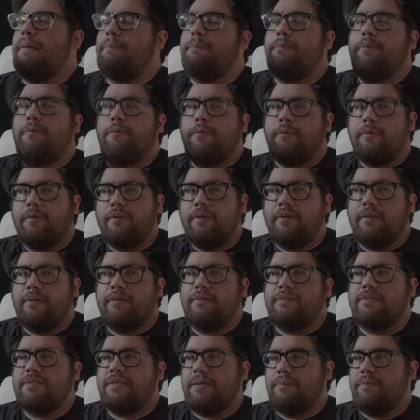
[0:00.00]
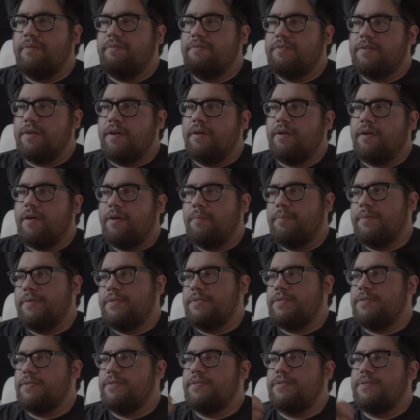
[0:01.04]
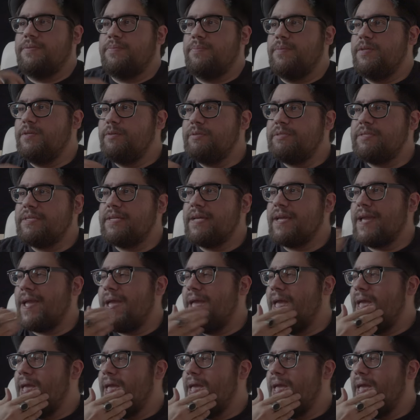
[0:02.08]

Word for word: I pulled some of John Carpenter's music